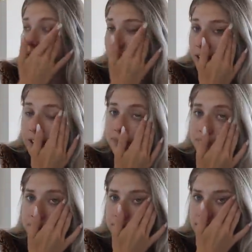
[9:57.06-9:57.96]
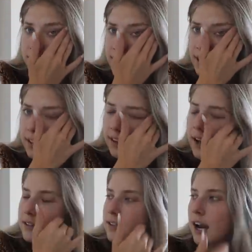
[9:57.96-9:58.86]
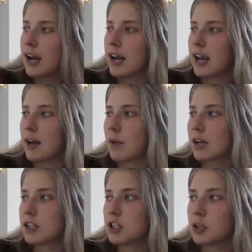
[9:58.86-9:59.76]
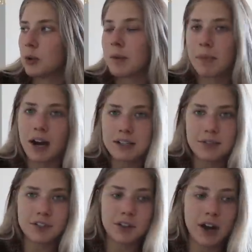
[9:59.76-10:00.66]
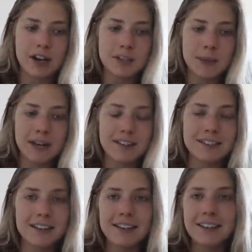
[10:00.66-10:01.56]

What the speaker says: delivered last night, and I wanted to unbox them for you guys because